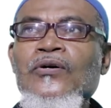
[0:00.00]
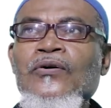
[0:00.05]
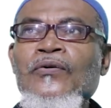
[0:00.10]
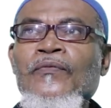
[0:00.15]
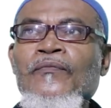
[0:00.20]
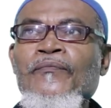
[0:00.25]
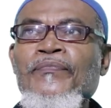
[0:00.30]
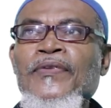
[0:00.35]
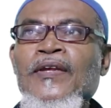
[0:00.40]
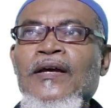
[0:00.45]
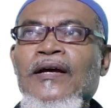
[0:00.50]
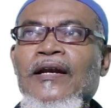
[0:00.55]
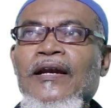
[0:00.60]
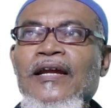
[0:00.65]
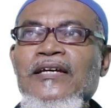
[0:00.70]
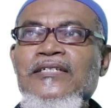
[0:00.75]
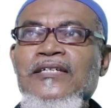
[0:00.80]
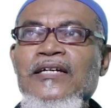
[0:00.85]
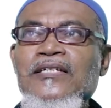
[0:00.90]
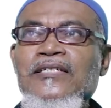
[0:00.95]
So
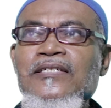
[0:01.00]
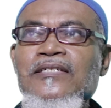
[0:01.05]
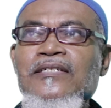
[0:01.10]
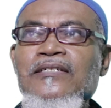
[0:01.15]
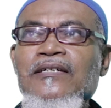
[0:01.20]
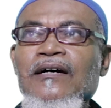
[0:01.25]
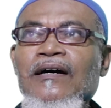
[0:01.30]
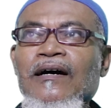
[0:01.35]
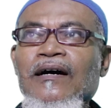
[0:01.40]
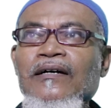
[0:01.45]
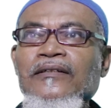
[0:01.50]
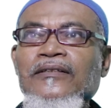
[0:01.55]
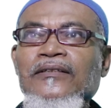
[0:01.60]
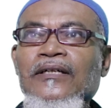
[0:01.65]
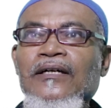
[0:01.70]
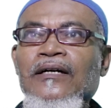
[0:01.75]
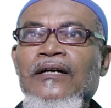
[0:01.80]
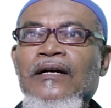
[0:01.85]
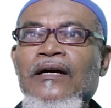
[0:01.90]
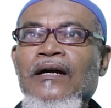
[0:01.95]
let us
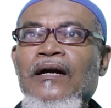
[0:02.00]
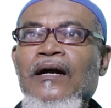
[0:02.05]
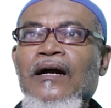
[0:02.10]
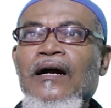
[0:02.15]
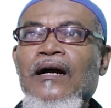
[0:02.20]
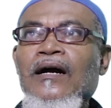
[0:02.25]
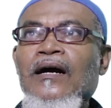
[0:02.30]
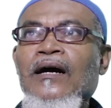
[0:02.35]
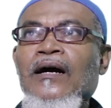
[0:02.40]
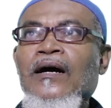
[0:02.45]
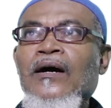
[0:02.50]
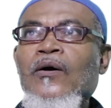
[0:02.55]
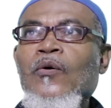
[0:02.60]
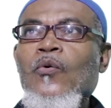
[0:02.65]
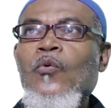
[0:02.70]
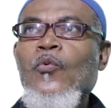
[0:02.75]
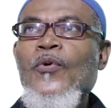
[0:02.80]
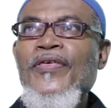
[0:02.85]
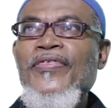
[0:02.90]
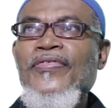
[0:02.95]
start
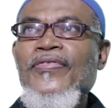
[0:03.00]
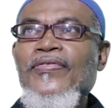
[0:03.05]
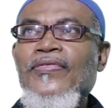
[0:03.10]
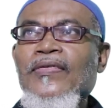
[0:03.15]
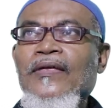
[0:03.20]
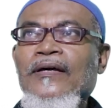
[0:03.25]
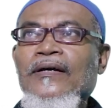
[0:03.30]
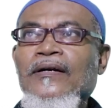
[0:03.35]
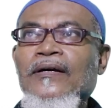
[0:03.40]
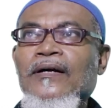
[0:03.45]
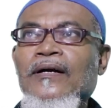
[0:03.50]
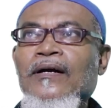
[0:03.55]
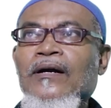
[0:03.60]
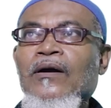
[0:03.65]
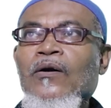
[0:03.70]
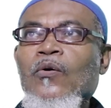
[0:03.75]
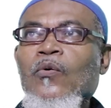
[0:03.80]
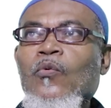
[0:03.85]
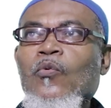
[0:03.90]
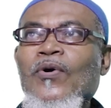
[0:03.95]
with
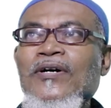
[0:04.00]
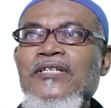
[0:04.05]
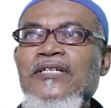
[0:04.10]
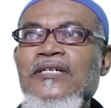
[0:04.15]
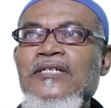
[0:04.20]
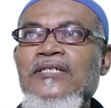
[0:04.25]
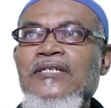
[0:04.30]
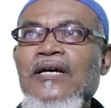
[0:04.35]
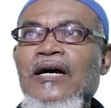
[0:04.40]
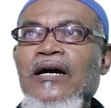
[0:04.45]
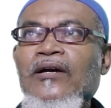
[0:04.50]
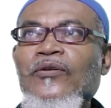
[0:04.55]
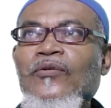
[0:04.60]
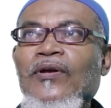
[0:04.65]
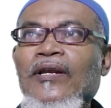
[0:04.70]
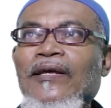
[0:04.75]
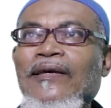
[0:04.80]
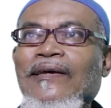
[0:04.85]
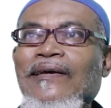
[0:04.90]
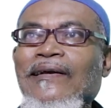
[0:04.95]
what is
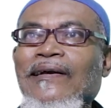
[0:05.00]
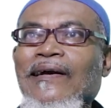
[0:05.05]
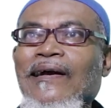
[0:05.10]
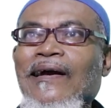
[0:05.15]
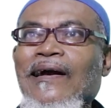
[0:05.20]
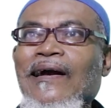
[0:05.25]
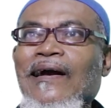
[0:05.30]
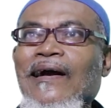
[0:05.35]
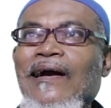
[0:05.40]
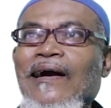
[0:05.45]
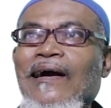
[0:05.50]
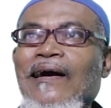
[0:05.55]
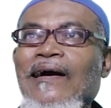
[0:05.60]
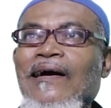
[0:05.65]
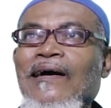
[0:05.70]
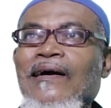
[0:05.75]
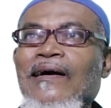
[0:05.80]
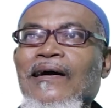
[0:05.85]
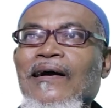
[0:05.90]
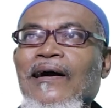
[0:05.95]
actually
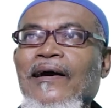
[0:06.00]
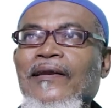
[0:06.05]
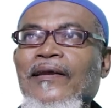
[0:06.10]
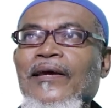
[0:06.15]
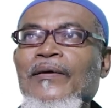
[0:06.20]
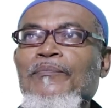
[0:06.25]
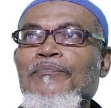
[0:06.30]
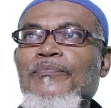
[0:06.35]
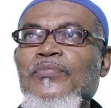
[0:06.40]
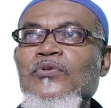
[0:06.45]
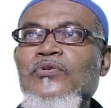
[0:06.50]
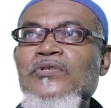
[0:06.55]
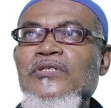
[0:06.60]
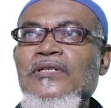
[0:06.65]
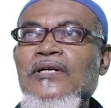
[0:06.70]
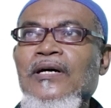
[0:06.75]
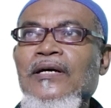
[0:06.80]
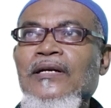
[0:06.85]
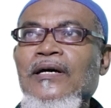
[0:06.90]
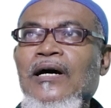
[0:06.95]
an
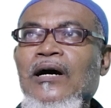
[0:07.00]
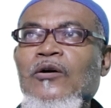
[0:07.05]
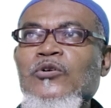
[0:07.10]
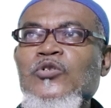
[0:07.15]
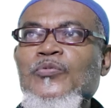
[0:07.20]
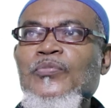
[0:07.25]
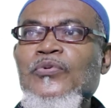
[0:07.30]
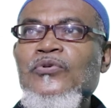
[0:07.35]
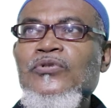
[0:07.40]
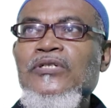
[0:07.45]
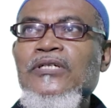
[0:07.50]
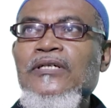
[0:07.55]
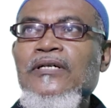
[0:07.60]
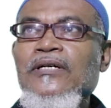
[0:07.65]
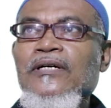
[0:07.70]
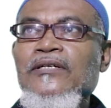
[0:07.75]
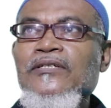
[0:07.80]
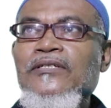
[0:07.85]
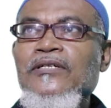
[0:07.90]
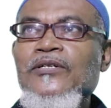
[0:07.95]
input and output
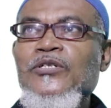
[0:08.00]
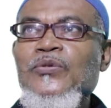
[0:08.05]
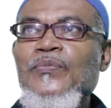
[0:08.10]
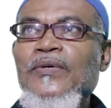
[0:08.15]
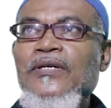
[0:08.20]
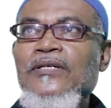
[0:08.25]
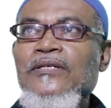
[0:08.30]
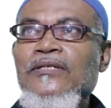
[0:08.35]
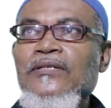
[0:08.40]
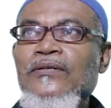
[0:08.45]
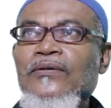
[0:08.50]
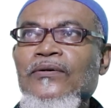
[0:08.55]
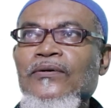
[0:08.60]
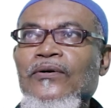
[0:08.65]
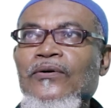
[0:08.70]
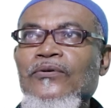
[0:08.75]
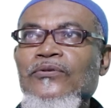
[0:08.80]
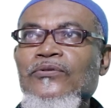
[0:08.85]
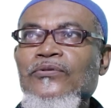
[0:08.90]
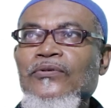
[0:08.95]
statement
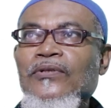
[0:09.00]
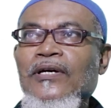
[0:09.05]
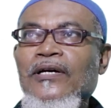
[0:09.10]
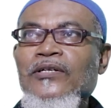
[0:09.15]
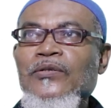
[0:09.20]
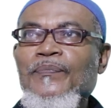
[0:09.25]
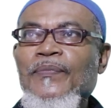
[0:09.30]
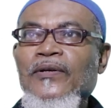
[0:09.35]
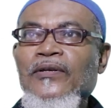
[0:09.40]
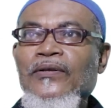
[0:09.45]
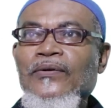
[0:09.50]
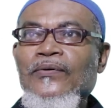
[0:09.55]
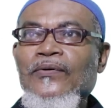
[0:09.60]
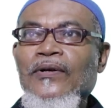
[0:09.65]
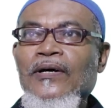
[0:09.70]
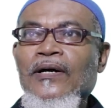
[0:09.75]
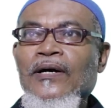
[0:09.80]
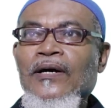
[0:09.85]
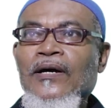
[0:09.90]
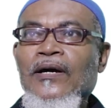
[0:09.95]
onto that
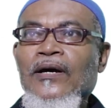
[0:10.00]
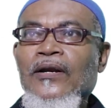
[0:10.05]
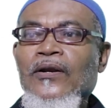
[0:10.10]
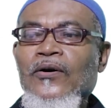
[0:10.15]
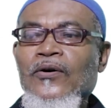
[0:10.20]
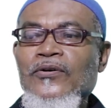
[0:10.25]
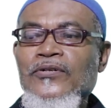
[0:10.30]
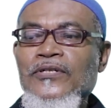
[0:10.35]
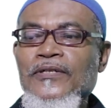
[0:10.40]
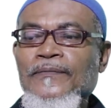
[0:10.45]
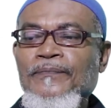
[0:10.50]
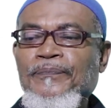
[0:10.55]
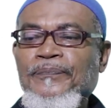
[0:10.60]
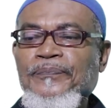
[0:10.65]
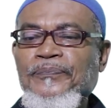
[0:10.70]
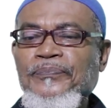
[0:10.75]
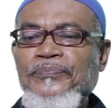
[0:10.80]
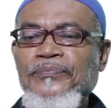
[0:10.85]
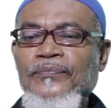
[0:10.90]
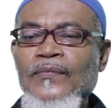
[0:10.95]
particular note.
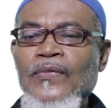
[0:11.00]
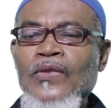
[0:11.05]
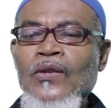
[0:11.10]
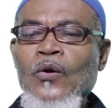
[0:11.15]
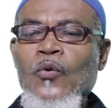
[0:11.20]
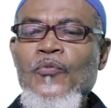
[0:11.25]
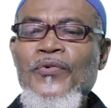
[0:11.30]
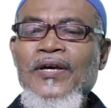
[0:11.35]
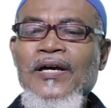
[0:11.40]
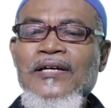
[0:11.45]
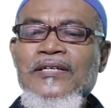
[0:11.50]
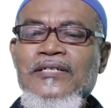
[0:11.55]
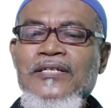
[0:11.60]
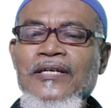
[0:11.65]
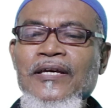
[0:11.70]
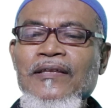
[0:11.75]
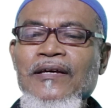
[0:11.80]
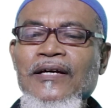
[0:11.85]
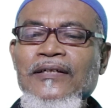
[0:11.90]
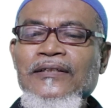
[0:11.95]
We can
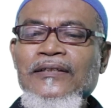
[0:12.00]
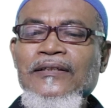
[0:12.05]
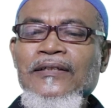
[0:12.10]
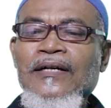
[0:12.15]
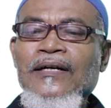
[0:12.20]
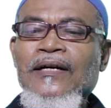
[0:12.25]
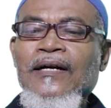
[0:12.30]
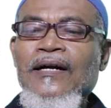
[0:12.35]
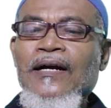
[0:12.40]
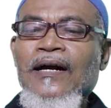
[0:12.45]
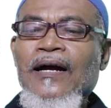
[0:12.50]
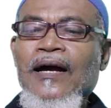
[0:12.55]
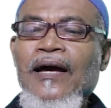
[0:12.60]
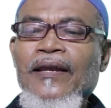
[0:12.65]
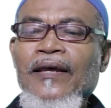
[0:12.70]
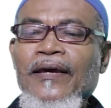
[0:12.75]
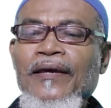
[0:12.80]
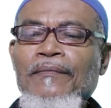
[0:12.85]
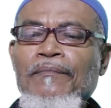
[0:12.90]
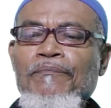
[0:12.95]
see that
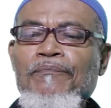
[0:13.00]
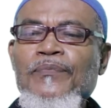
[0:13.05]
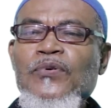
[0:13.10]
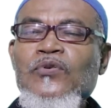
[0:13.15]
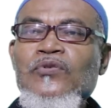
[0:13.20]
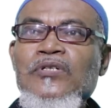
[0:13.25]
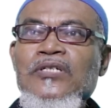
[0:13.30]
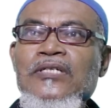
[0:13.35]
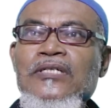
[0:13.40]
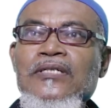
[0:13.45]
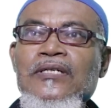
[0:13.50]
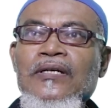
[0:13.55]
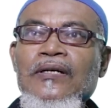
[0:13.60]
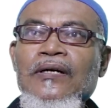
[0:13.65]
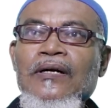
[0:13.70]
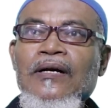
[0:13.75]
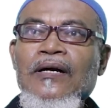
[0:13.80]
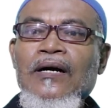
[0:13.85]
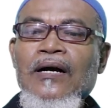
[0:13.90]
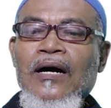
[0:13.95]
an
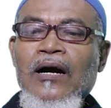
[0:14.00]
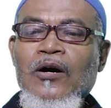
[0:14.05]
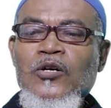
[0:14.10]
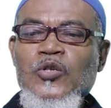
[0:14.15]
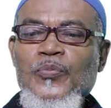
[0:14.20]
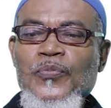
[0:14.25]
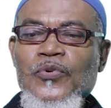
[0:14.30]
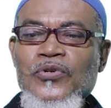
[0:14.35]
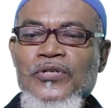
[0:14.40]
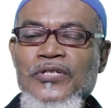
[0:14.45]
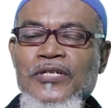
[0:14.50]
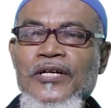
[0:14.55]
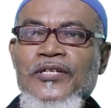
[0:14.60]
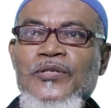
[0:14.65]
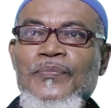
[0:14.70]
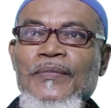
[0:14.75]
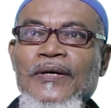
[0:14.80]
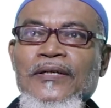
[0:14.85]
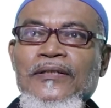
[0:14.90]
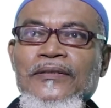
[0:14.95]
input-output
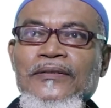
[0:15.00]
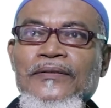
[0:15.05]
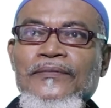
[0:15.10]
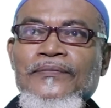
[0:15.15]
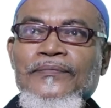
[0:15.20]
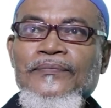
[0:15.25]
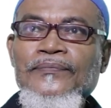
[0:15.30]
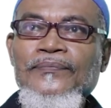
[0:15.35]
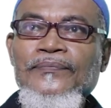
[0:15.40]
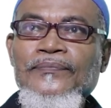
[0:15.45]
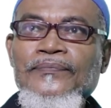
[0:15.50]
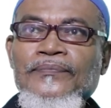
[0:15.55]
statement